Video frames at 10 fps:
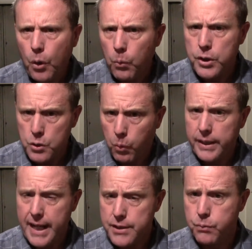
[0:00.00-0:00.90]
which is
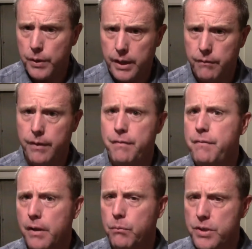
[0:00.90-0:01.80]
what gets rid of
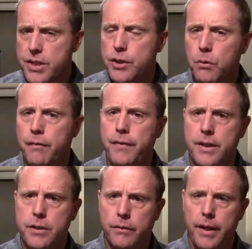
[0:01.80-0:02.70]
the residual
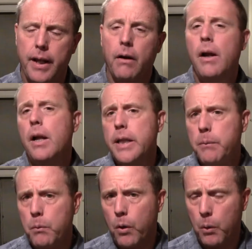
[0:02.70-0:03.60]
fixer in there.
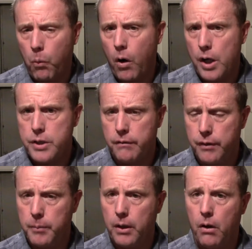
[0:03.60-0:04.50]
Then we want to wash it
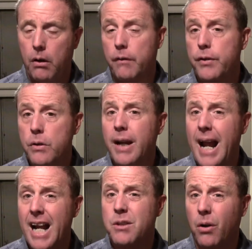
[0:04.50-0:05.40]
for a bit longer. If you're
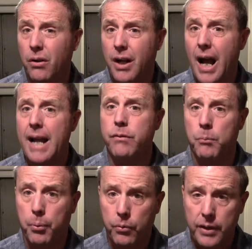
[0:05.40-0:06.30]
doing actual
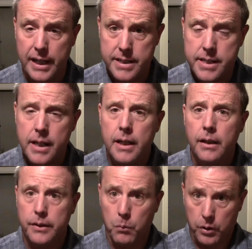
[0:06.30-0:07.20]
archival prints,
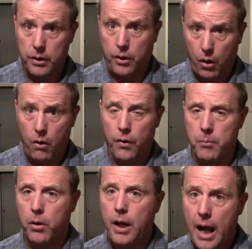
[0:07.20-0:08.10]
that we're going to call
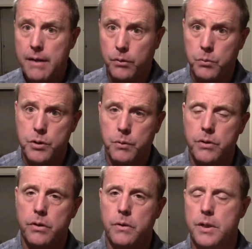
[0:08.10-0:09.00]
them archival, which is
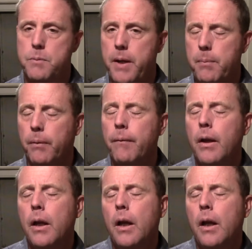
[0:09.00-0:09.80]
what you can do on this paper,